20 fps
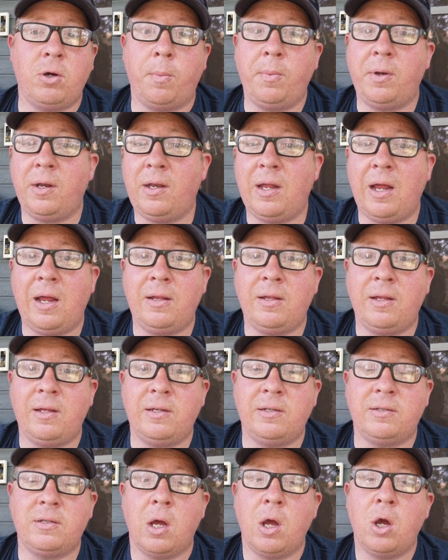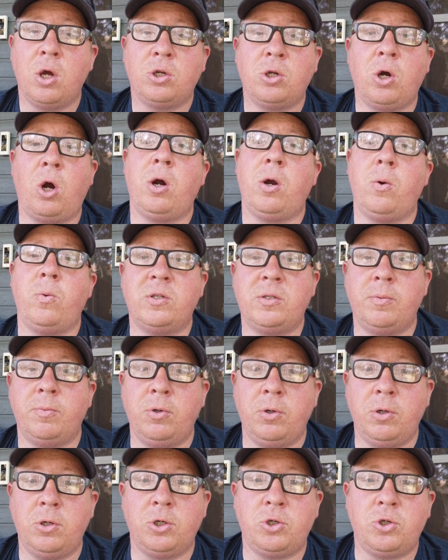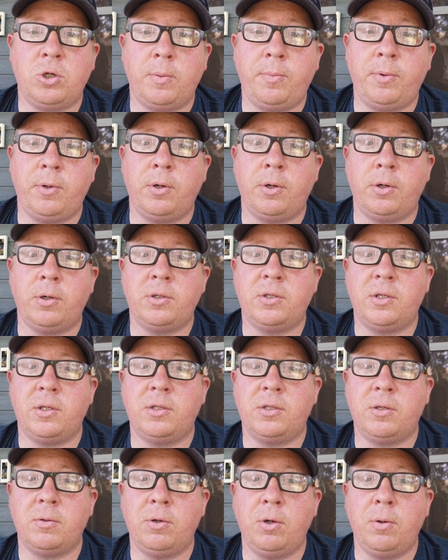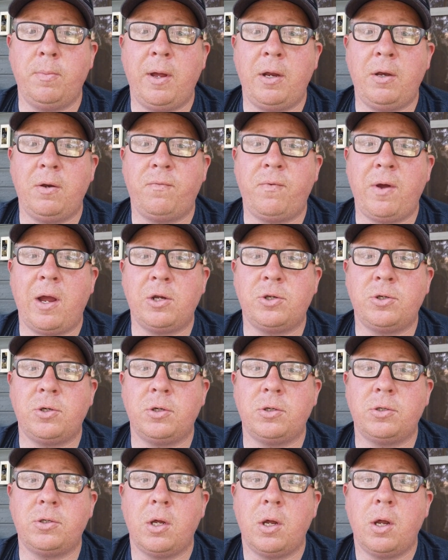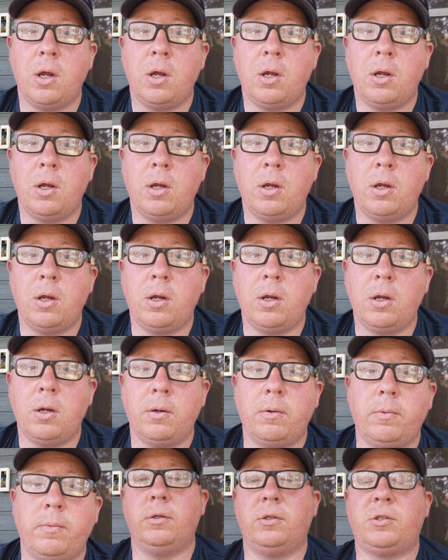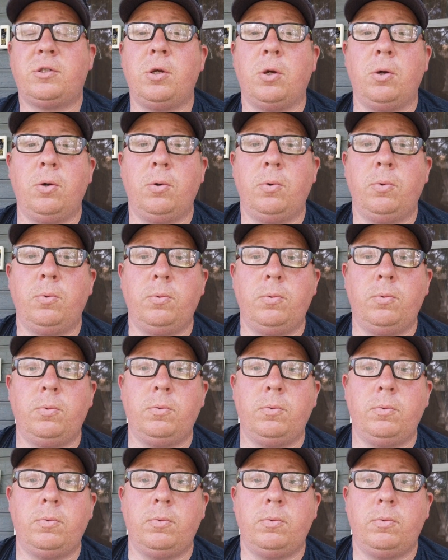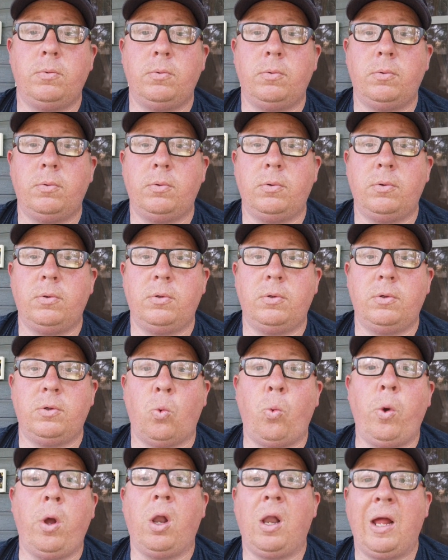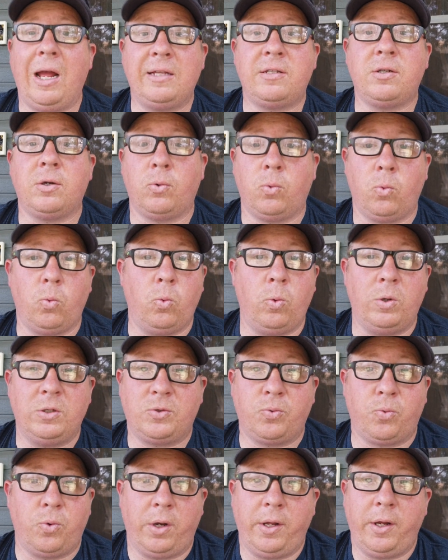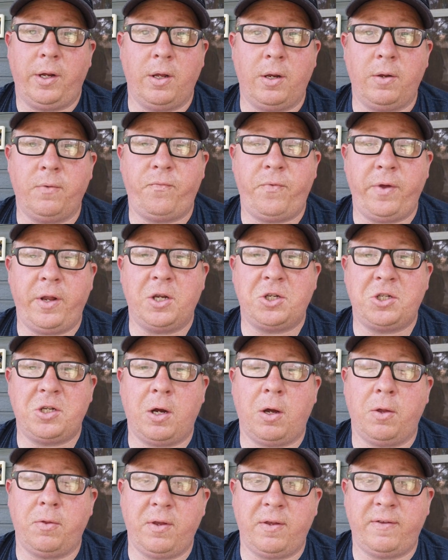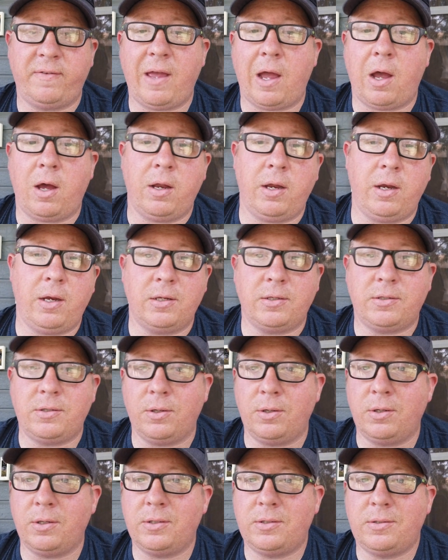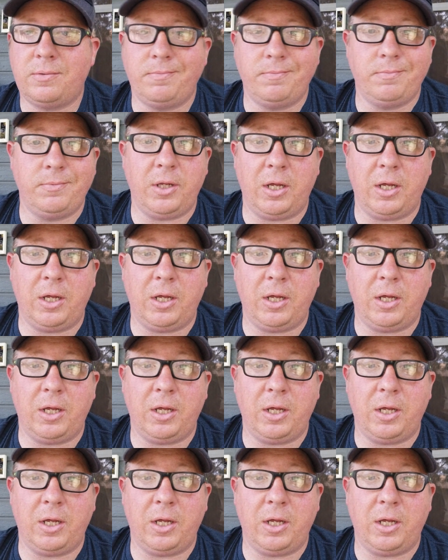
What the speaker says: told me today that he's talking with some new distributors and some new manufacturers. So the wheel lights are what's really going to finish all this out, and as soon as